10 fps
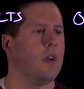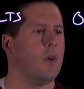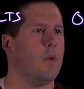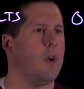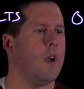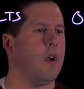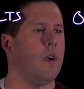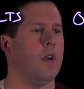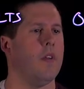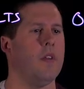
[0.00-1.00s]

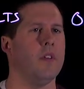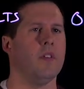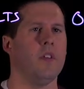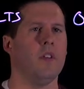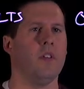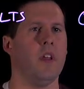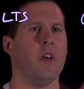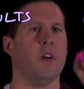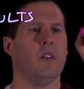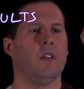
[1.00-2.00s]
where this is
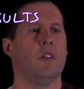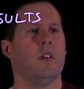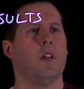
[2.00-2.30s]
held,